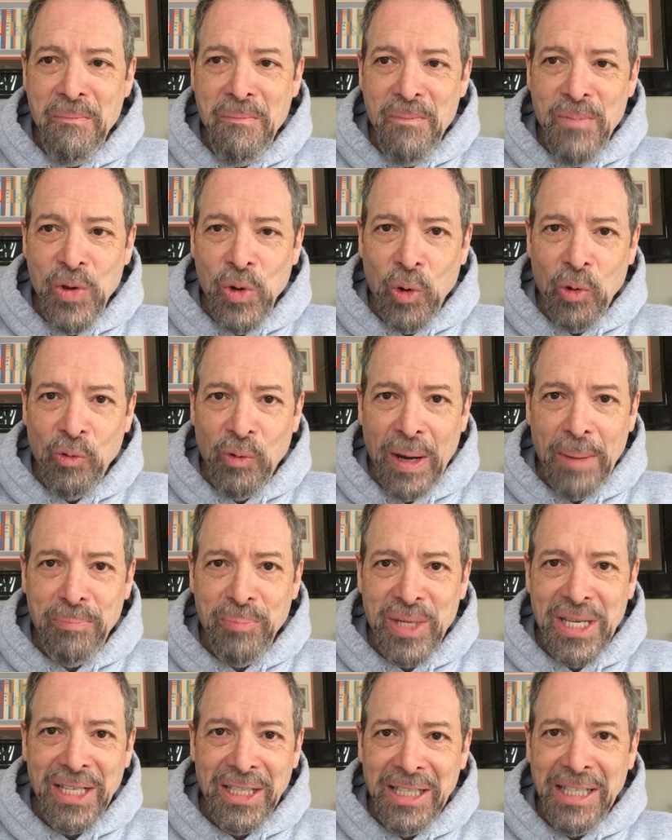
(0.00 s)
your
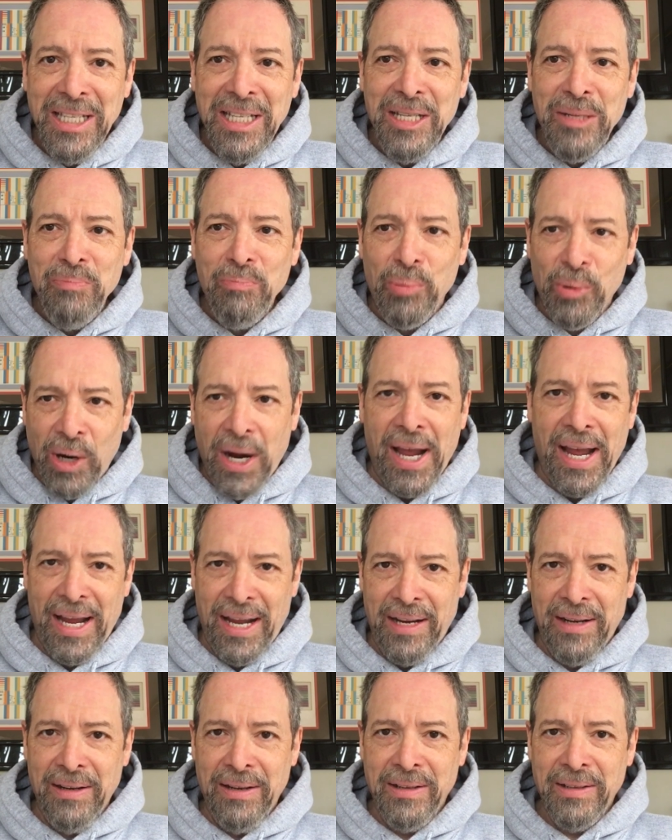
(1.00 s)
reptilian
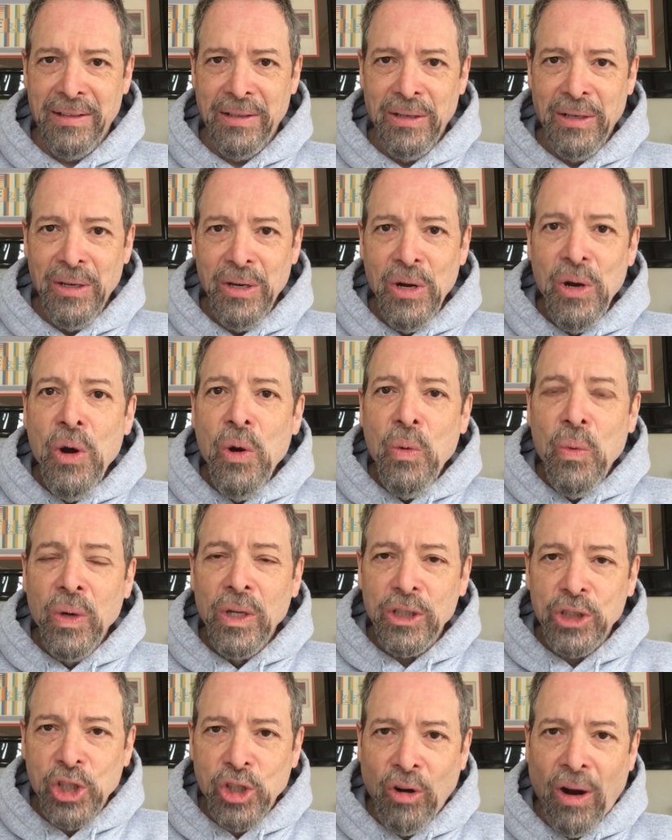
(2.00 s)
brain
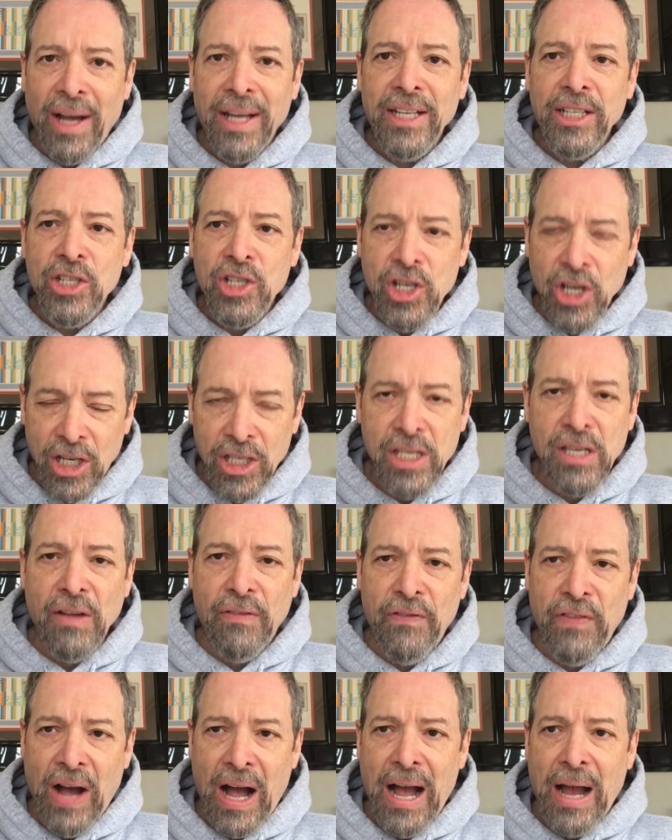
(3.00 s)
will try to
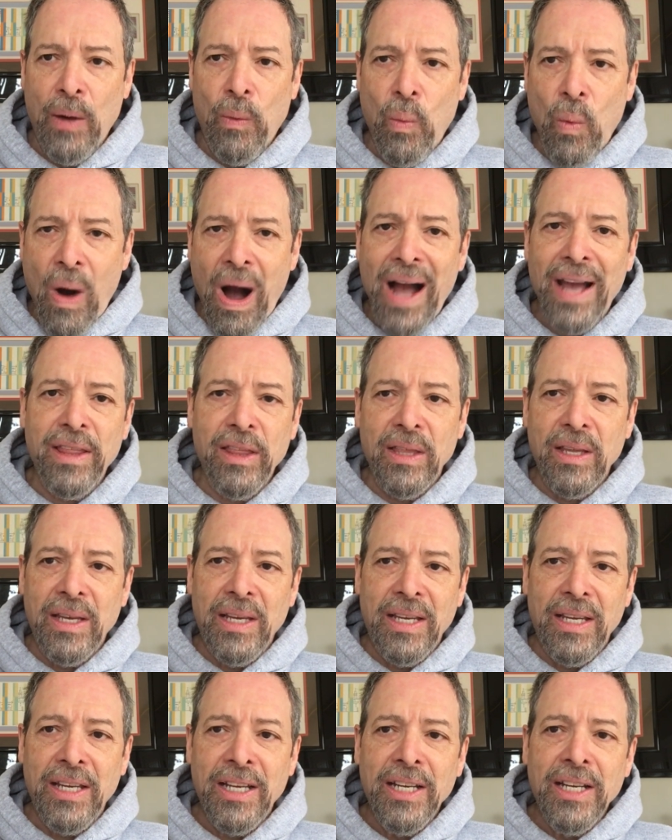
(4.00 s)
justify why
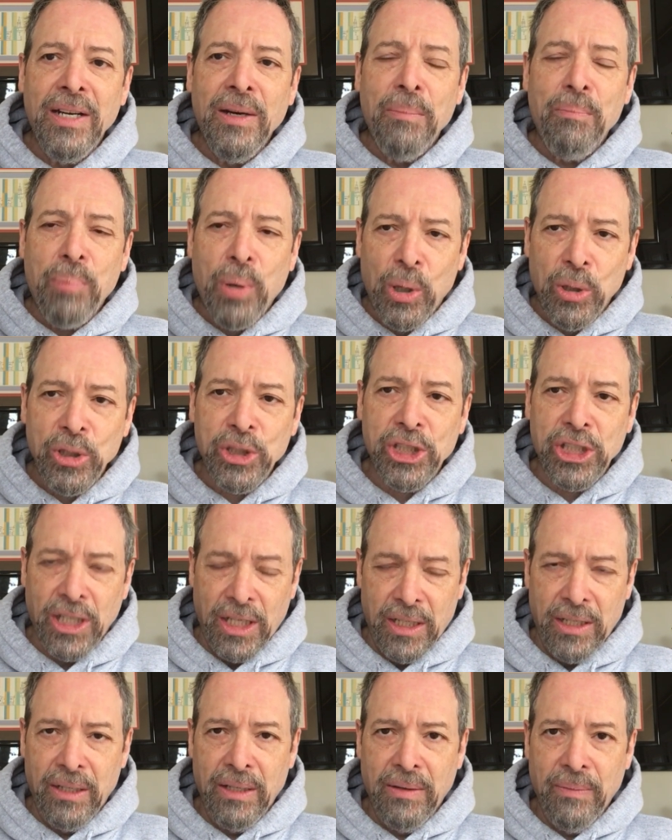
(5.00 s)
the
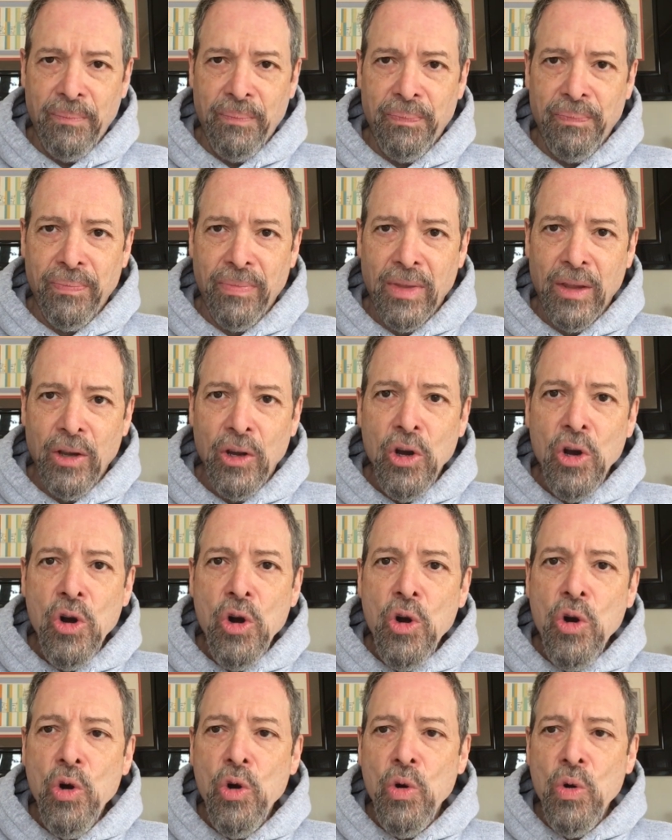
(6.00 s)
person
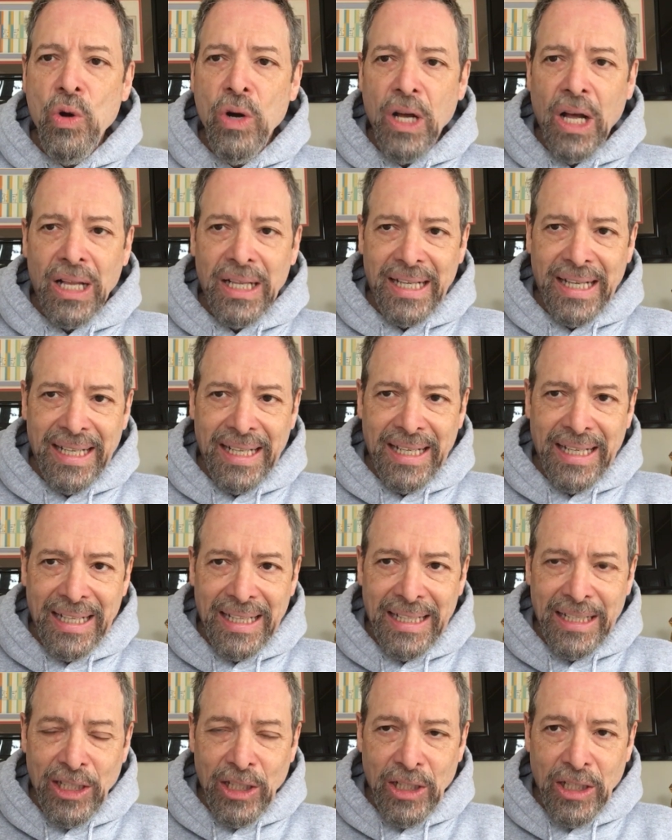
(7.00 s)
who
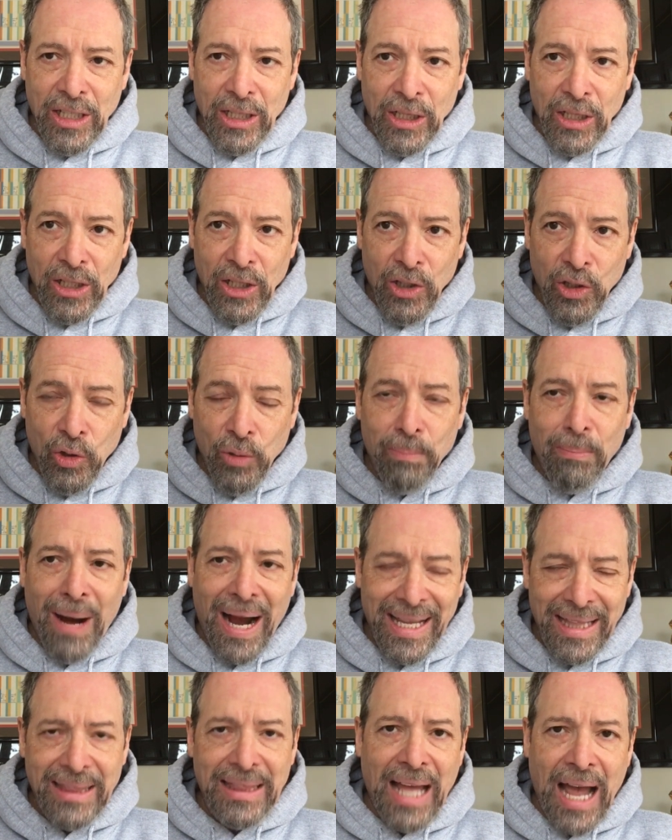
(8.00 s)
you
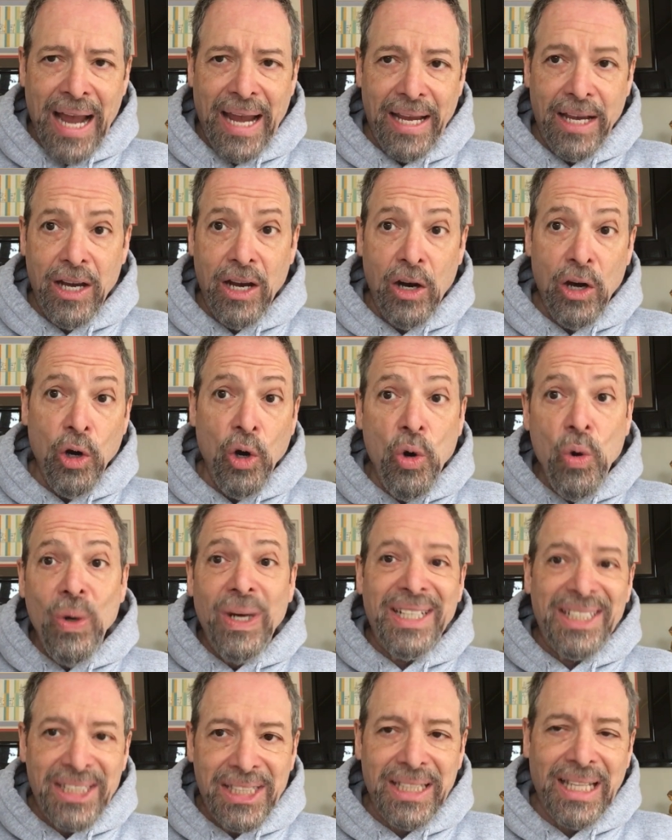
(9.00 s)
might like, who
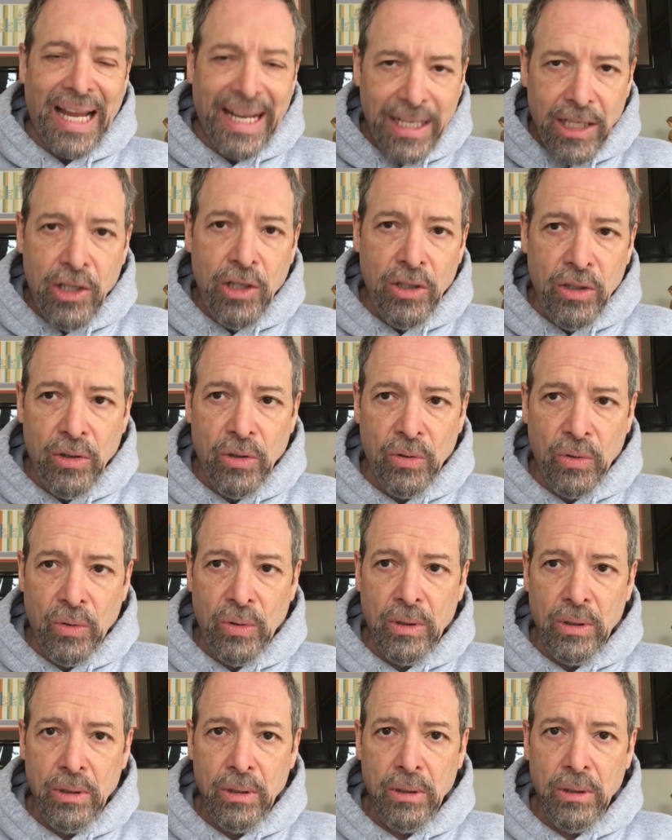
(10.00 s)
is like you,
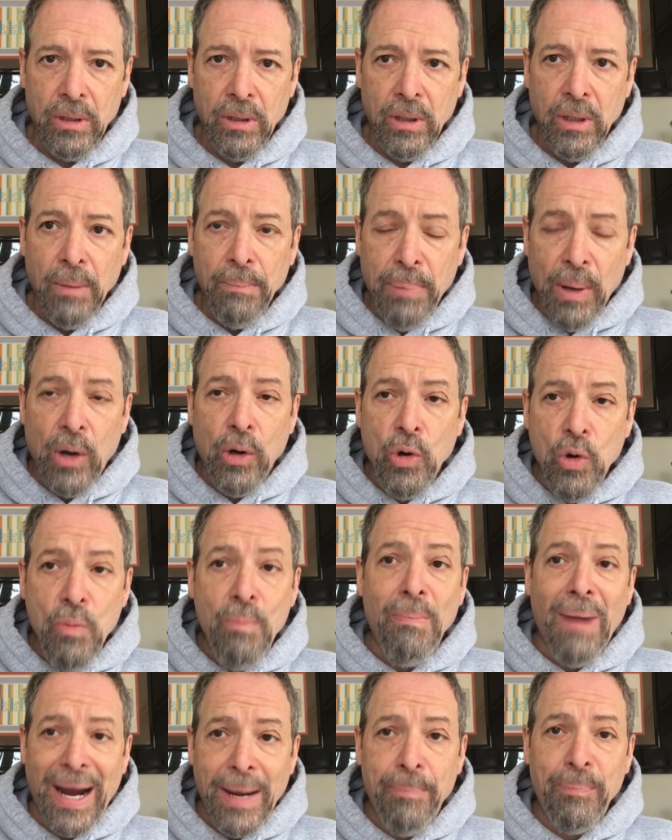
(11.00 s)
but who
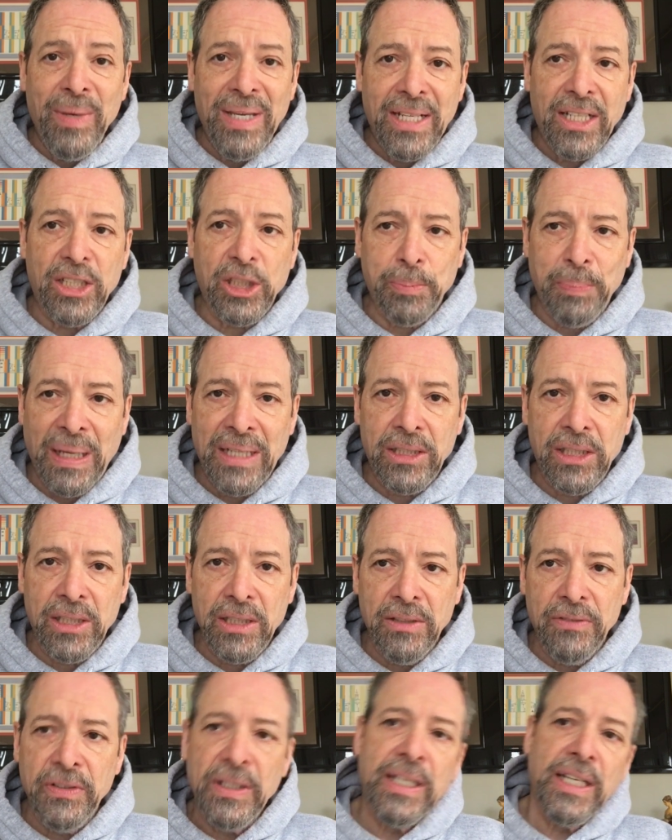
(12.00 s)
might be
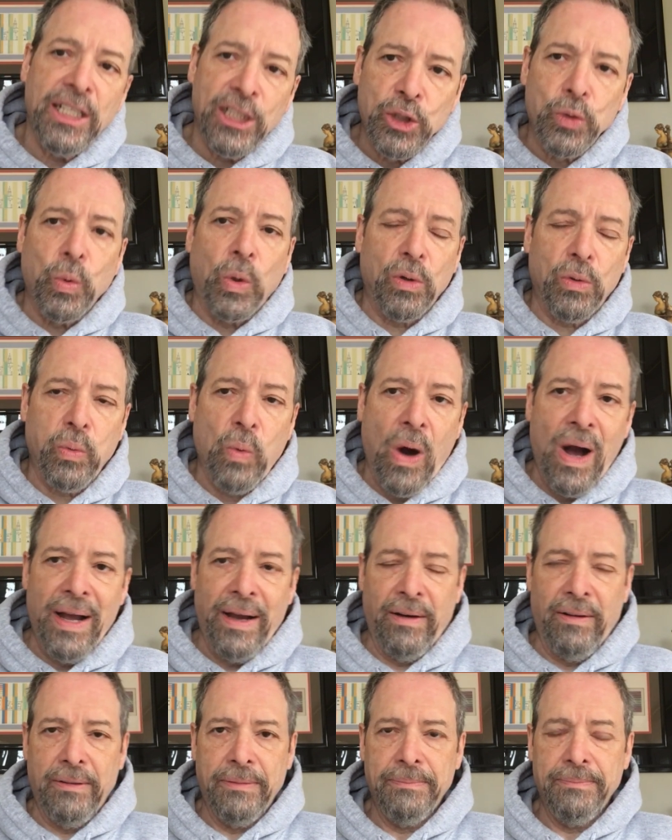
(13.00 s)
expensive, is worthwhile.